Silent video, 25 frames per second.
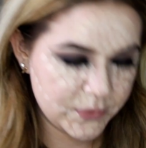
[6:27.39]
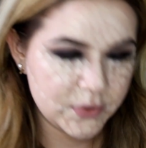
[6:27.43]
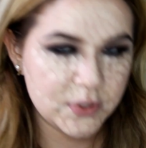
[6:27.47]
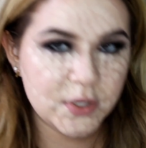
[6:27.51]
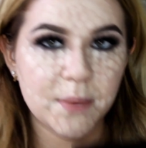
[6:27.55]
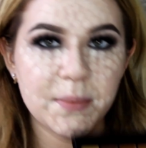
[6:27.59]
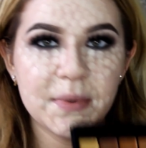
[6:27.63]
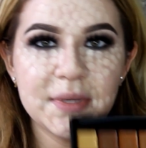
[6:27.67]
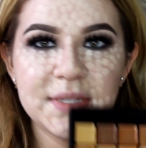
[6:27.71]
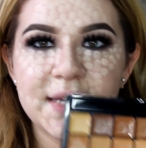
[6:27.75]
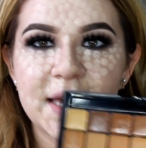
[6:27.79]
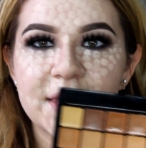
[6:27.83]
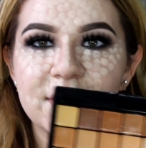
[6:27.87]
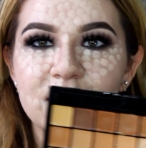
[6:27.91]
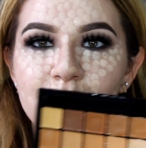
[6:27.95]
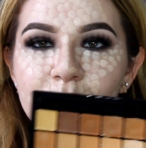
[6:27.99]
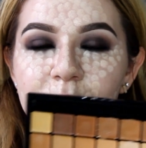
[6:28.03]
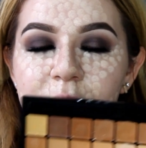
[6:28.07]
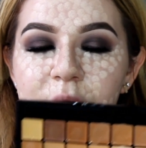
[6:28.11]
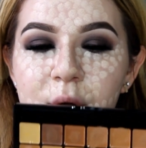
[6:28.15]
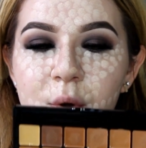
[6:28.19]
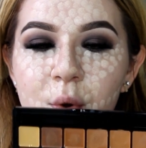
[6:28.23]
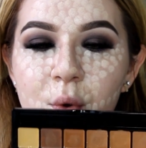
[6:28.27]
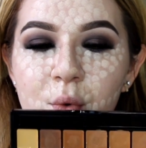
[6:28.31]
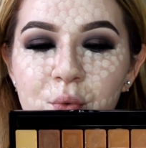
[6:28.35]
So I'm going to take the
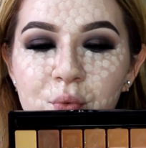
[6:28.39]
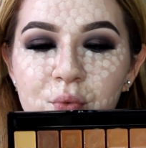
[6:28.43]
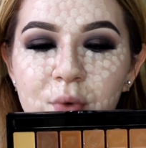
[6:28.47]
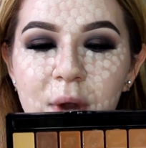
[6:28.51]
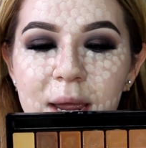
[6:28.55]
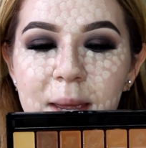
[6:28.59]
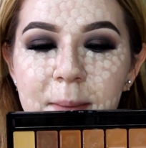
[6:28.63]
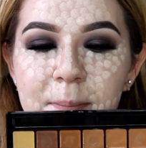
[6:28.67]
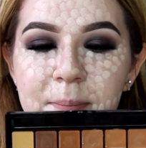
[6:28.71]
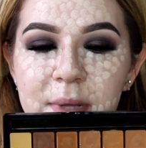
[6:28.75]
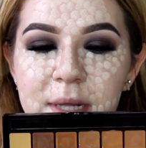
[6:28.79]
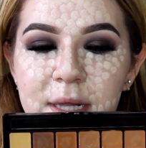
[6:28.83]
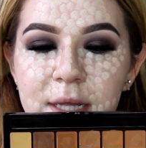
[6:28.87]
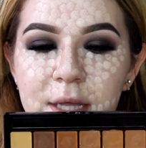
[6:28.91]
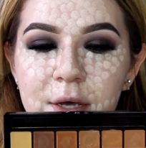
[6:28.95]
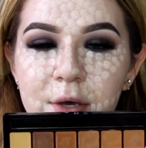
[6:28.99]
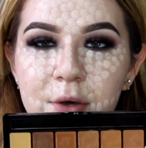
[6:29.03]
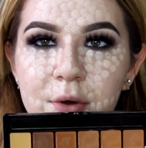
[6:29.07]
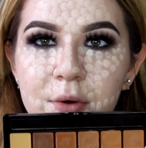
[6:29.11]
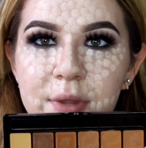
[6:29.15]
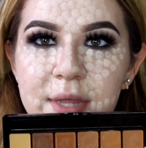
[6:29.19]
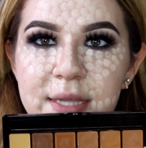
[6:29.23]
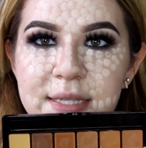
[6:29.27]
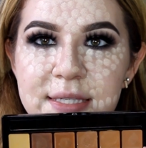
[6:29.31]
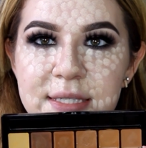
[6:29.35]
one right
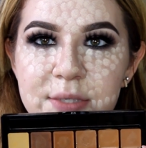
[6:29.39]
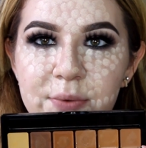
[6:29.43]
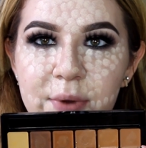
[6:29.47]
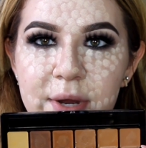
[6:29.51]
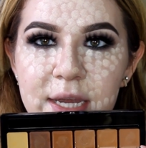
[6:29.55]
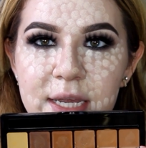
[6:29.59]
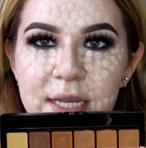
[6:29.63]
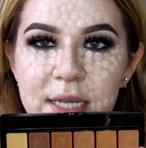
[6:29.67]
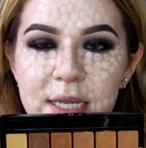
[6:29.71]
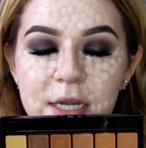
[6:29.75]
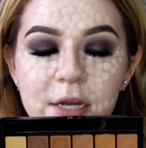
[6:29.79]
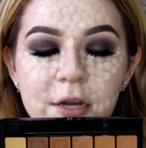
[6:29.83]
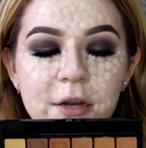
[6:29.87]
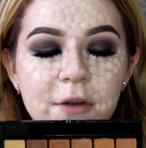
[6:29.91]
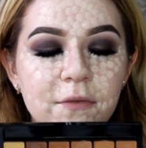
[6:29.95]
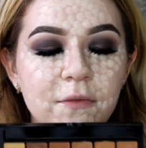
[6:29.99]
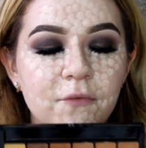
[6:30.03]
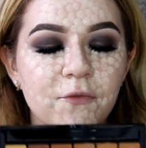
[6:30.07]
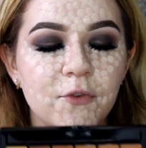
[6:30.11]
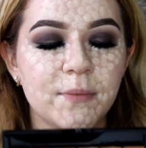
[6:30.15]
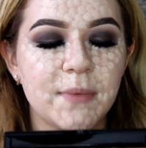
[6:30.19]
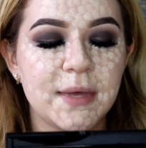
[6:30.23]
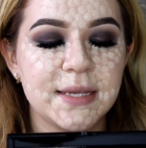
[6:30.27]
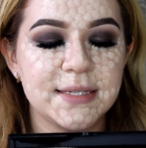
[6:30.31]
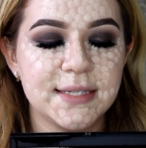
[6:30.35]
below, that's right here,
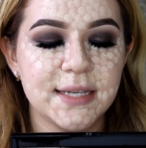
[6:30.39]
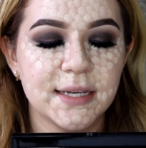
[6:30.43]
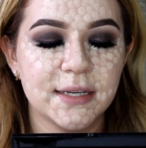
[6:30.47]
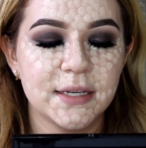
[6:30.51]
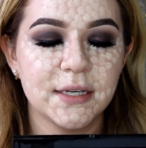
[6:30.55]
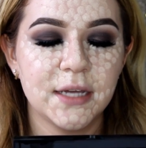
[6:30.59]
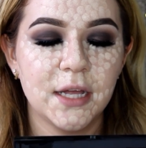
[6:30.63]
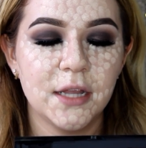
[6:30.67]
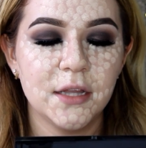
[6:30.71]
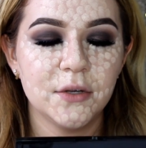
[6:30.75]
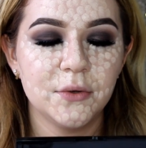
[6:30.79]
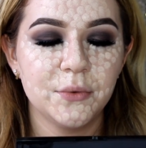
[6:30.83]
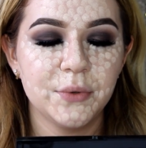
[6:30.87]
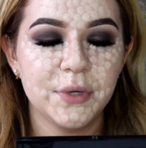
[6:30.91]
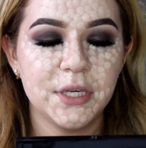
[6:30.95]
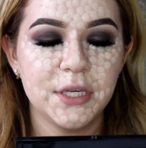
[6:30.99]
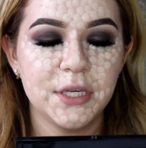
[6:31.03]
from that second color we